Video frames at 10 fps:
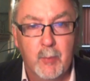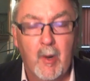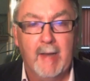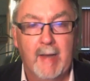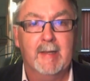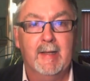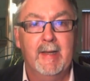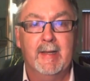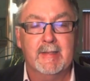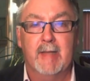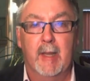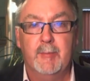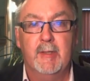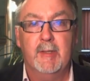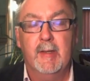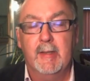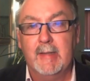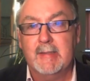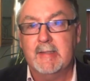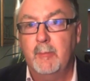practically accepted that
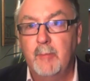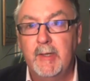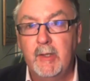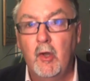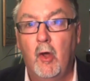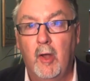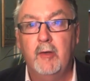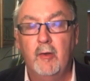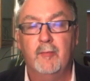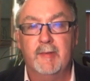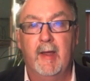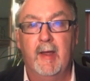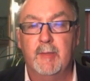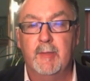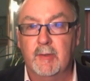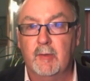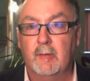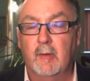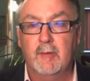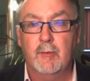that's simply not enough time
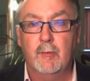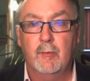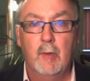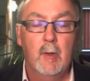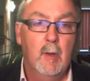to